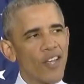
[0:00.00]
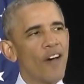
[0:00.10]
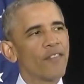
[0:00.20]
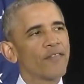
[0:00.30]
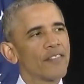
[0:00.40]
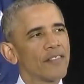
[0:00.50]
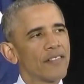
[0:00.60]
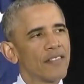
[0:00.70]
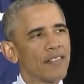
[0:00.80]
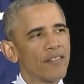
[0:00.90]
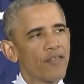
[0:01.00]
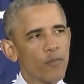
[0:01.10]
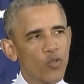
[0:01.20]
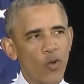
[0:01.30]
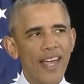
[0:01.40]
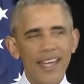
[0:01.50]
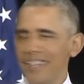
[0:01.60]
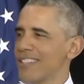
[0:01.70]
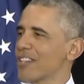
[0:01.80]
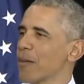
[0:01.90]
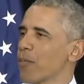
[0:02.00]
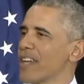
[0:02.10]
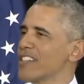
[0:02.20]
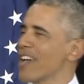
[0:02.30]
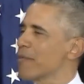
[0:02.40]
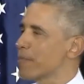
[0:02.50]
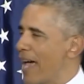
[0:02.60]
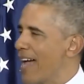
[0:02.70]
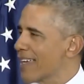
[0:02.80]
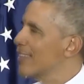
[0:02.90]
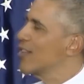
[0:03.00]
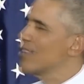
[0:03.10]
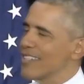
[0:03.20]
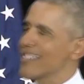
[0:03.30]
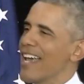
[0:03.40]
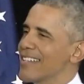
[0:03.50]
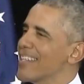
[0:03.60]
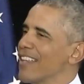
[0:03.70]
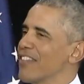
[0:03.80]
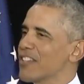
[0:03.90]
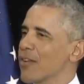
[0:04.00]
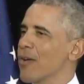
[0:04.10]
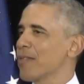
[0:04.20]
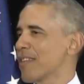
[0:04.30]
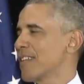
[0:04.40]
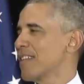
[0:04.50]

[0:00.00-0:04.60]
off from trade is going to bring jobs back, they're just not telling the truth.